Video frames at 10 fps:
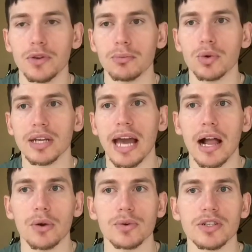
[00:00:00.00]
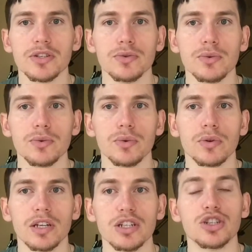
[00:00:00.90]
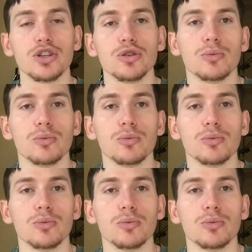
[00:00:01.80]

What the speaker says: the more calories you consume